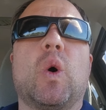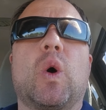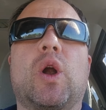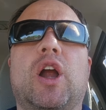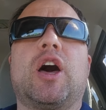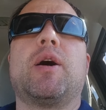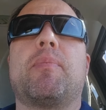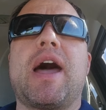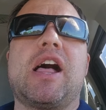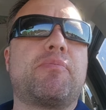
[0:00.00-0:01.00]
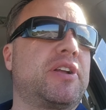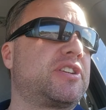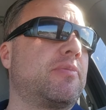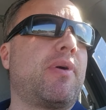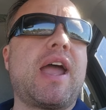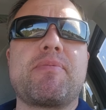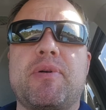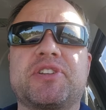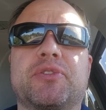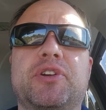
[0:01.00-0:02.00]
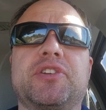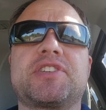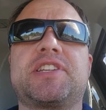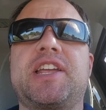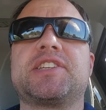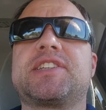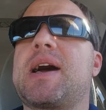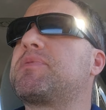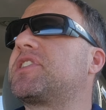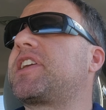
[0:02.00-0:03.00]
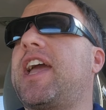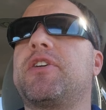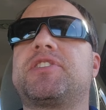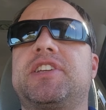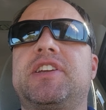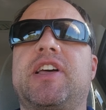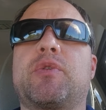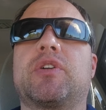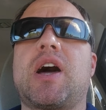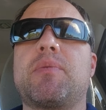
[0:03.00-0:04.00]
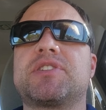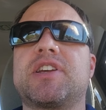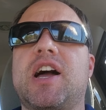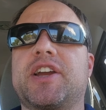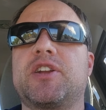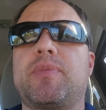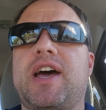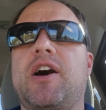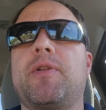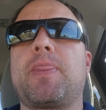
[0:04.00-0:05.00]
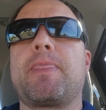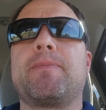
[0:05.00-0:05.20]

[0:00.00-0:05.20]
or uh, buy up a bunch, buy up a bunch of real estate, establish a county like what Rob was talking about,